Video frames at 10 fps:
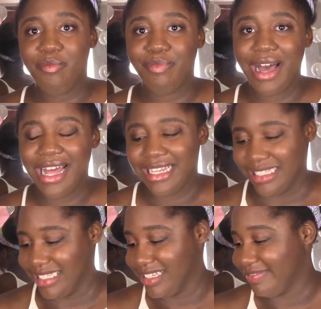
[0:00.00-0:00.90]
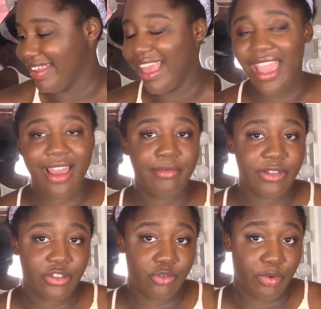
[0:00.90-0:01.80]
But it comes
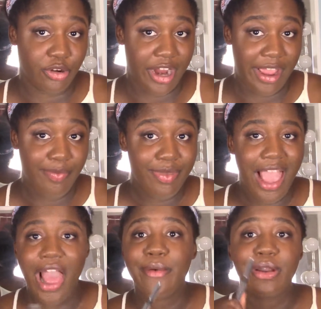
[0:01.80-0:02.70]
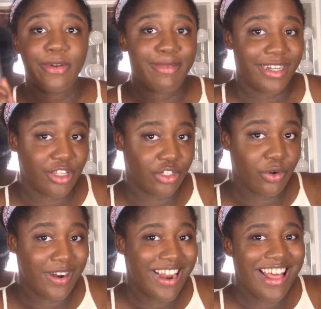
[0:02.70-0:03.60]
out super gray. And when I went back to the
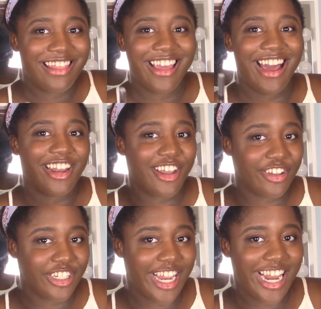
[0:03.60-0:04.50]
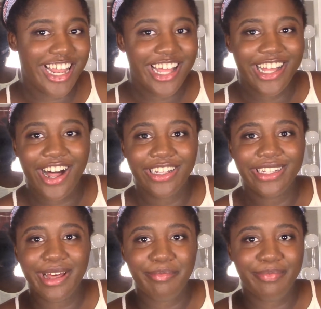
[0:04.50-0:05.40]
store, they had another shade called
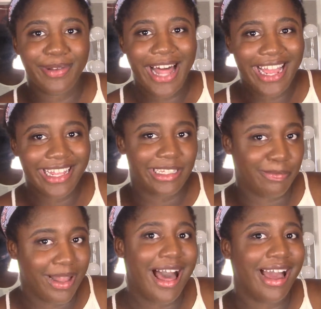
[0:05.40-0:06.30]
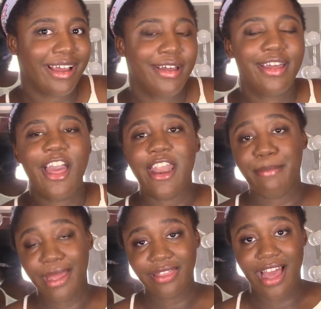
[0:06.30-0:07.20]
Black is Black, and I
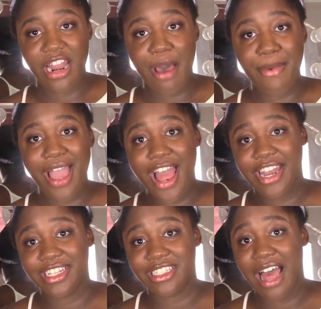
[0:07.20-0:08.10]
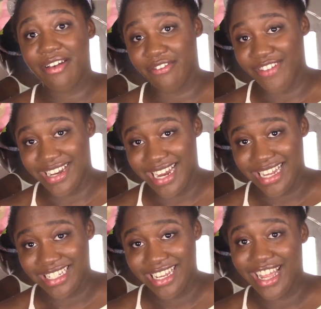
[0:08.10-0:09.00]
picked that up, and it's
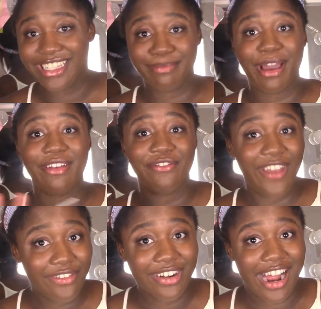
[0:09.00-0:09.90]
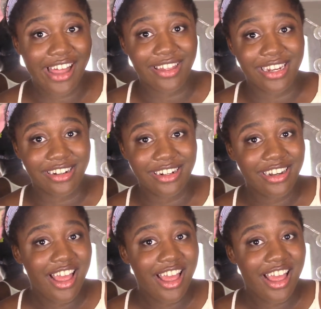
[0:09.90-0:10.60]
fantastic. It's my favorite eyeliner.